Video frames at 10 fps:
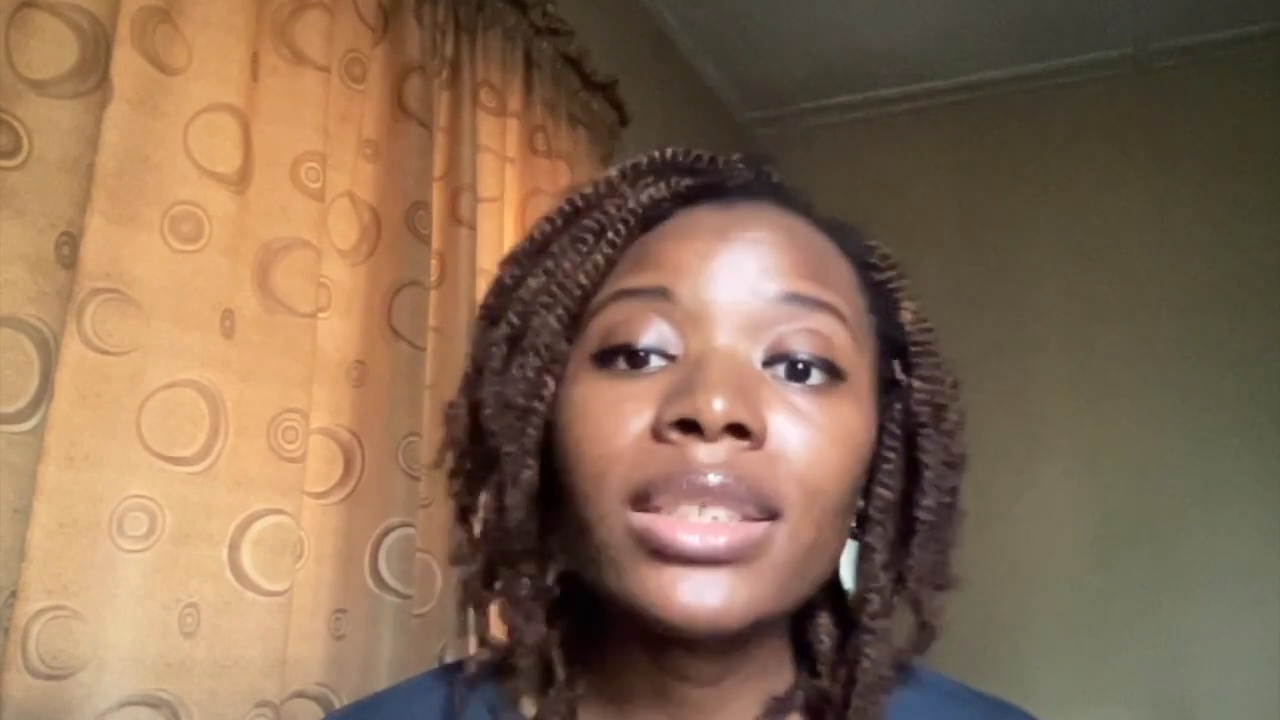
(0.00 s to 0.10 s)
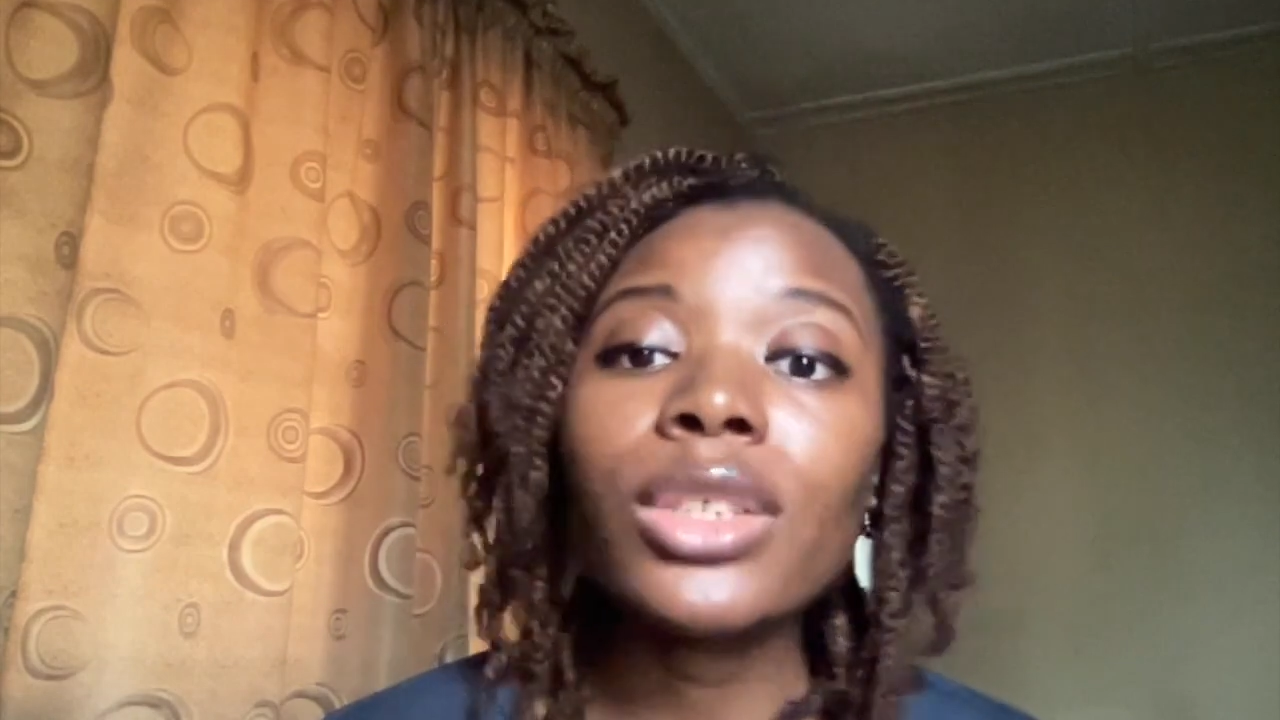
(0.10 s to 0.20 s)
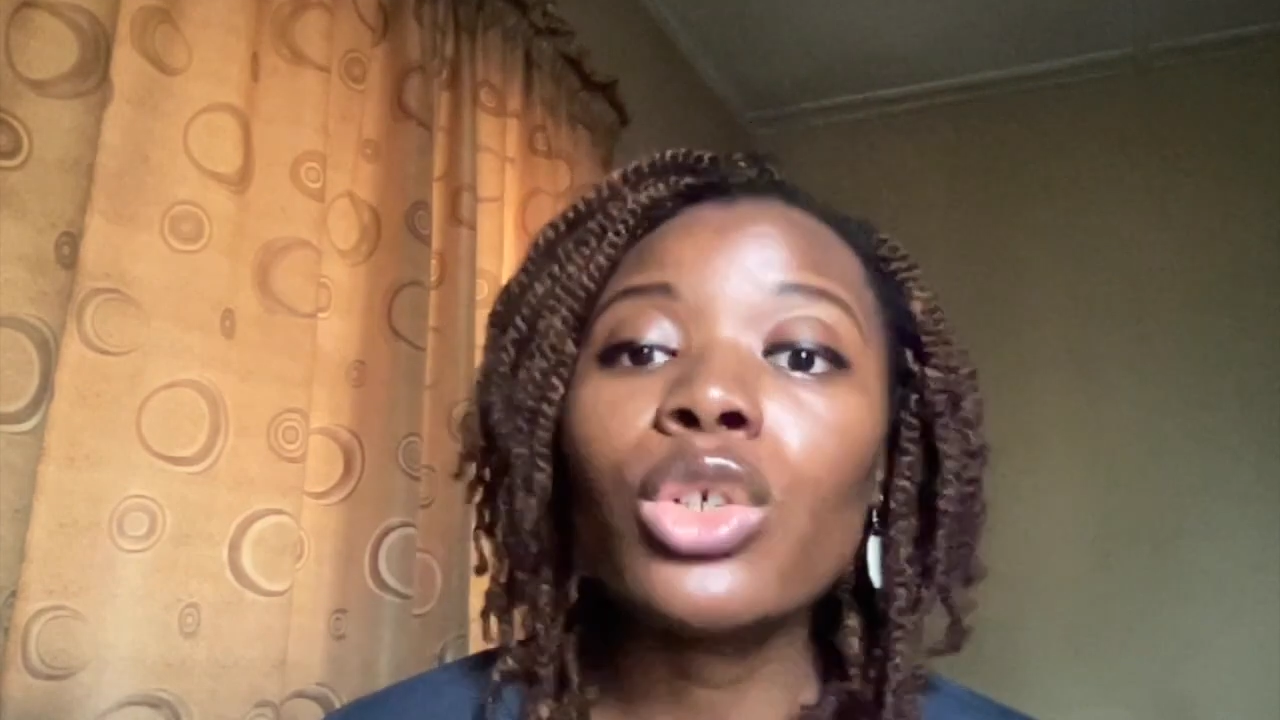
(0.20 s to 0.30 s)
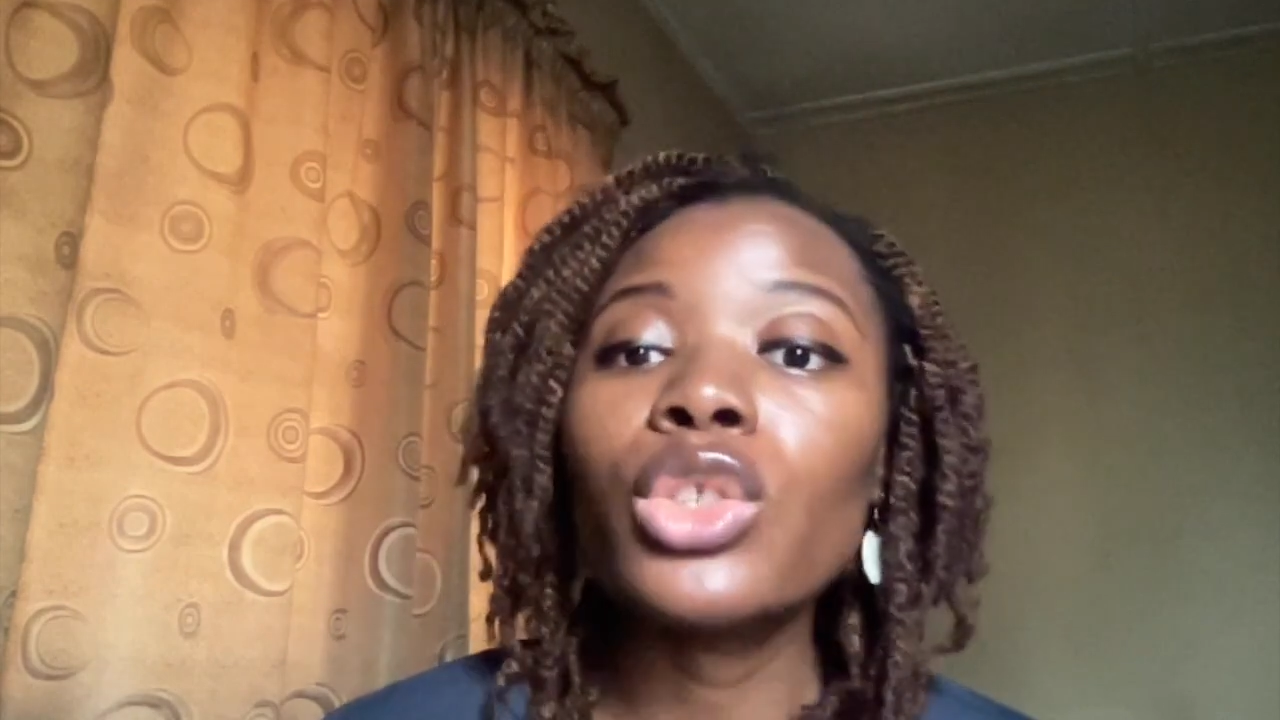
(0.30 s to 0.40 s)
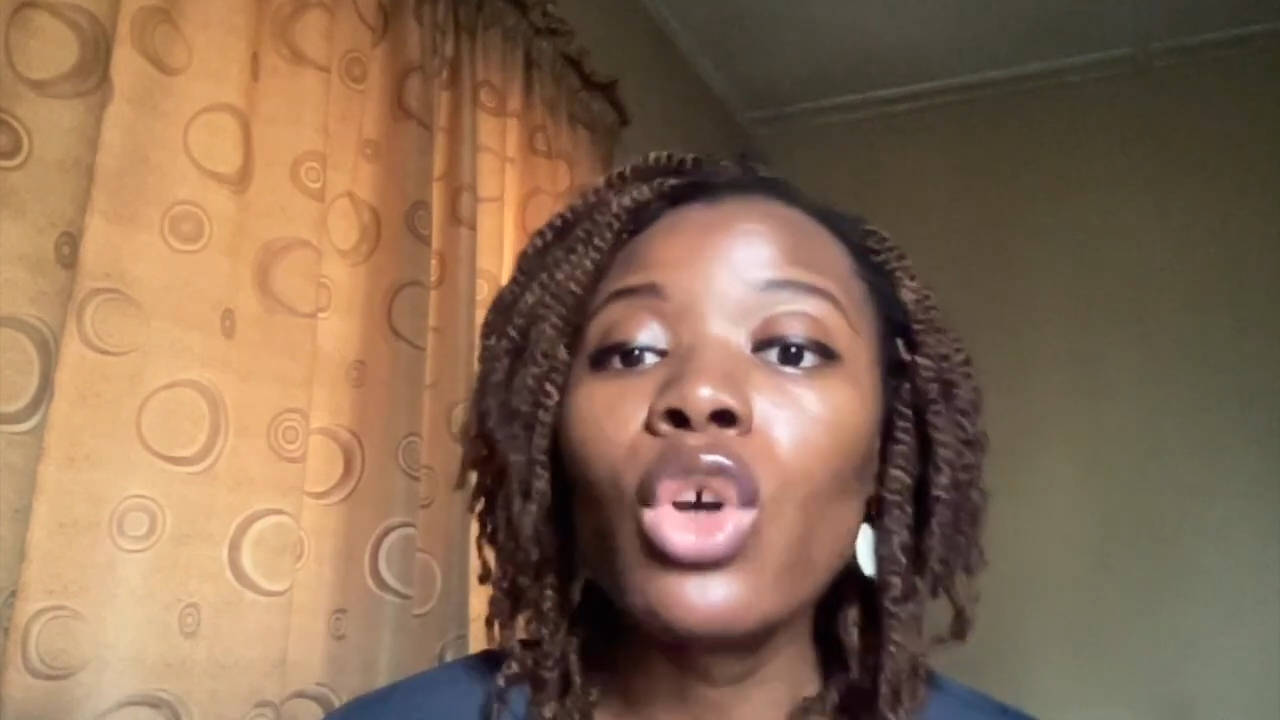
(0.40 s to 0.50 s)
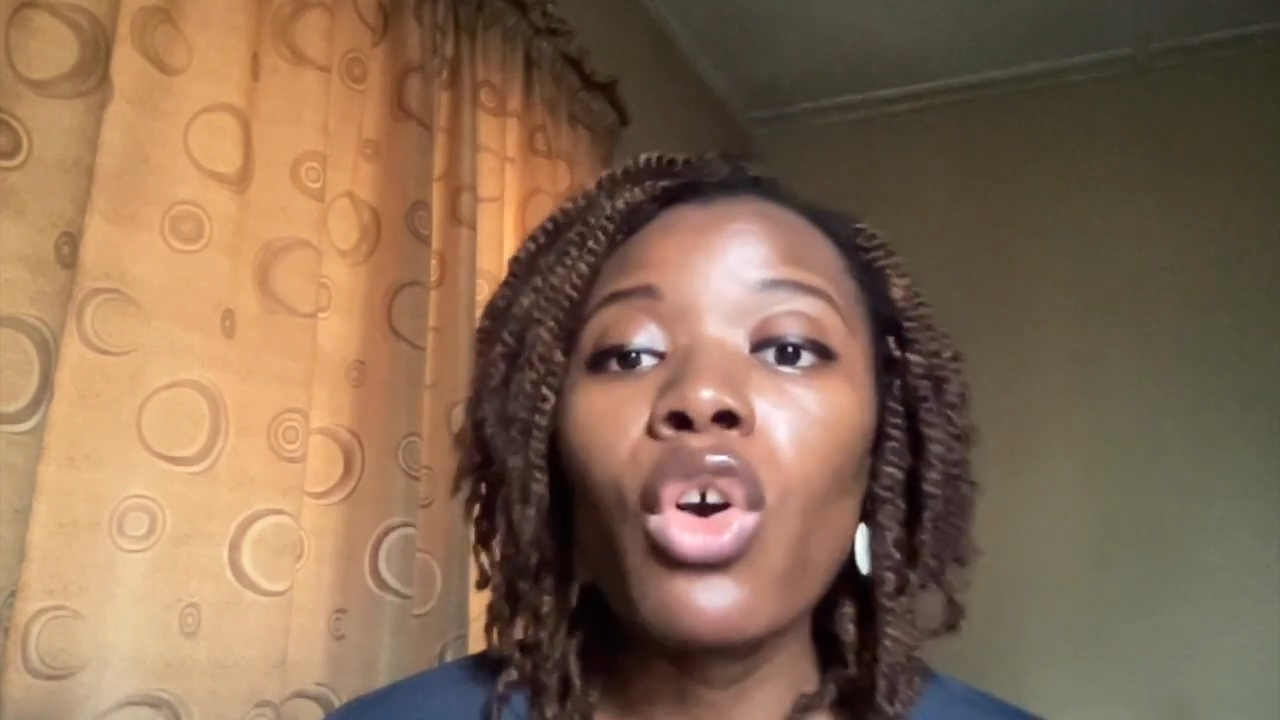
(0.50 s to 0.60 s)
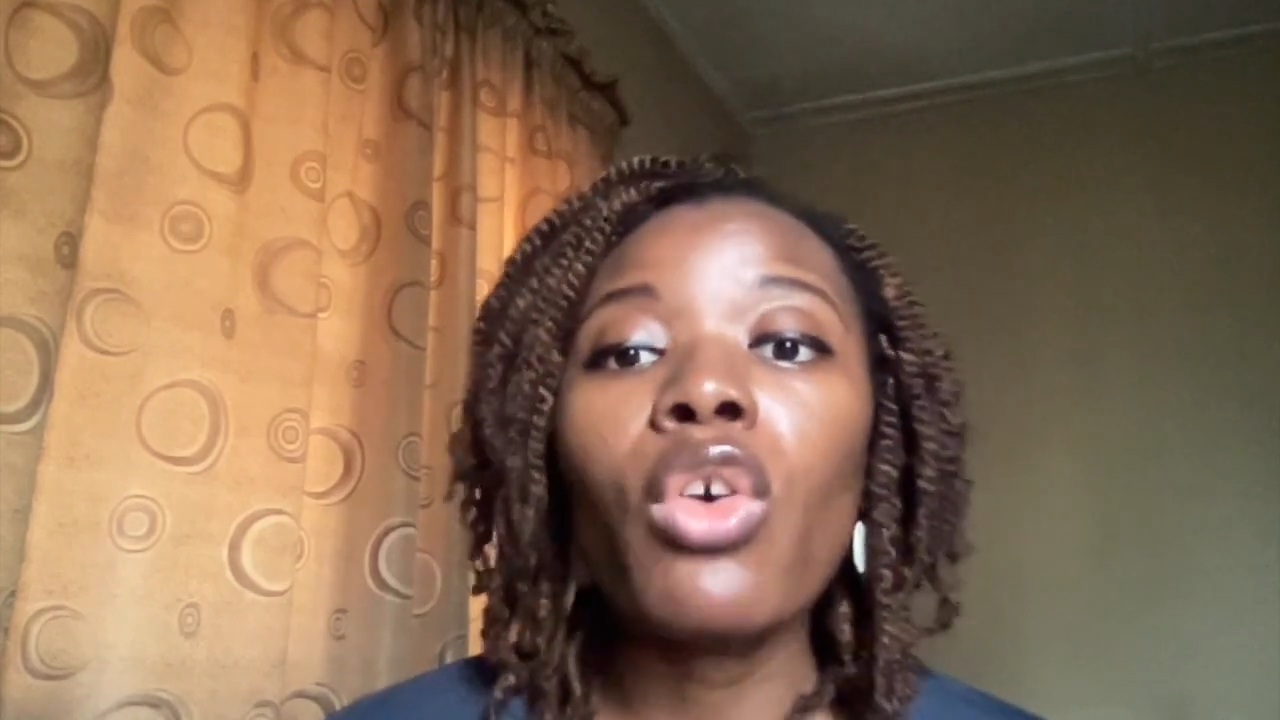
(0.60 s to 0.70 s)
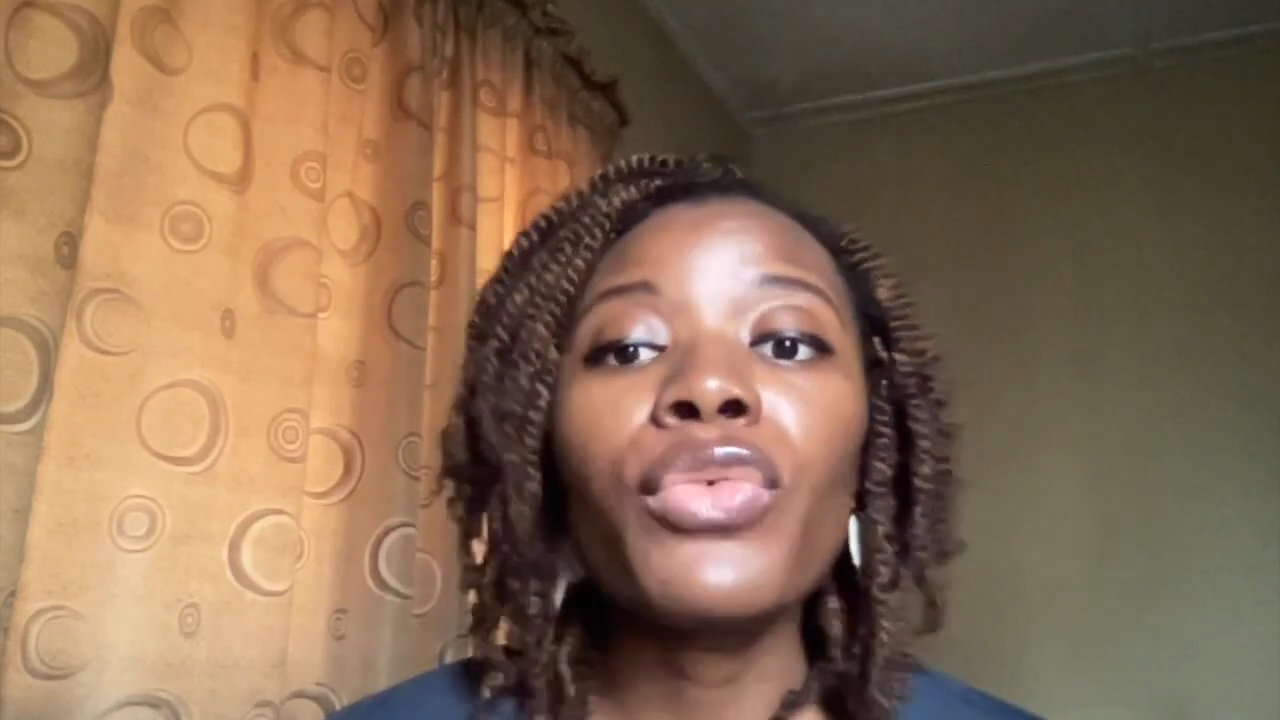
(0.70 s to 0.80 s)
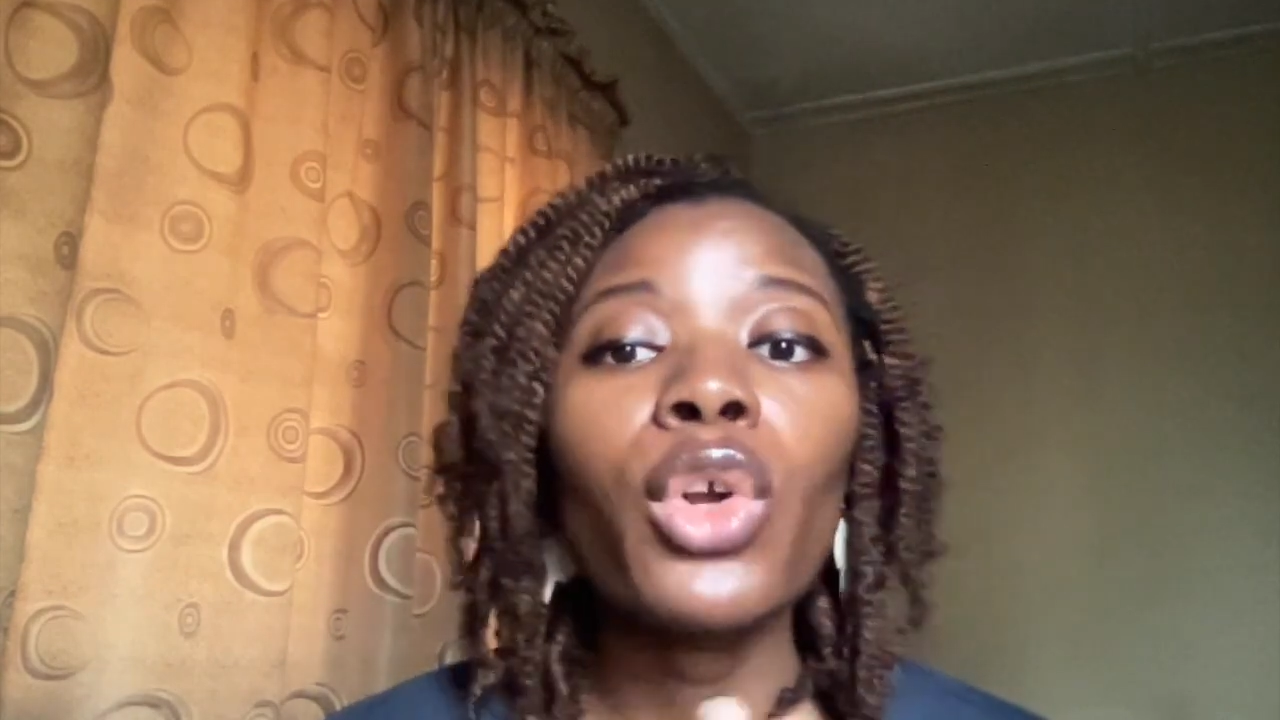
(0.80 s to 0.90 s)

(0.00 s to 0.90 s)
of